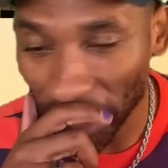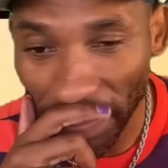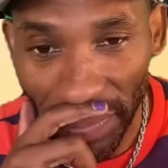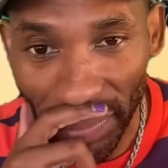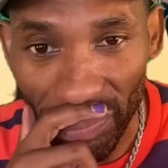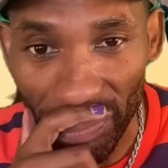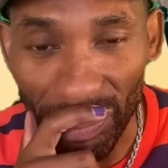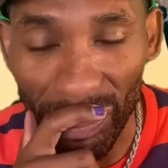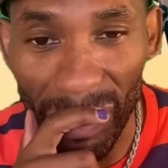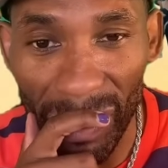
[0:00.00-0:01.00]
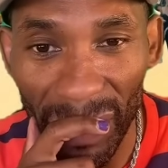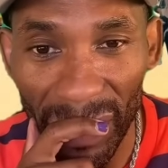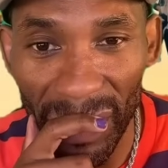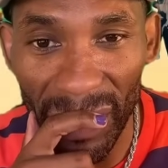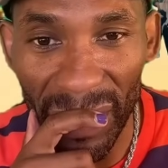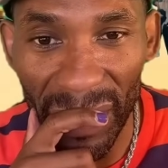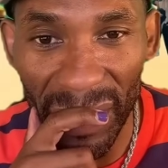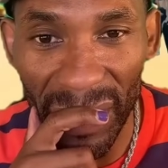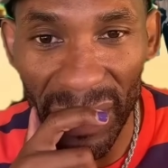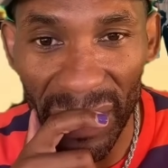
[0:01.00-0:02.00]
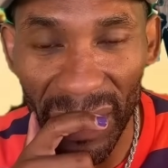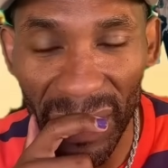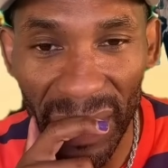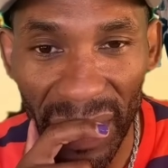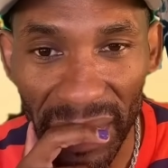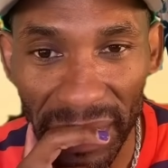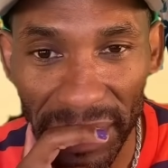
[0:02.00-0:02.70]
wait, no, before C Dave go, let me do this.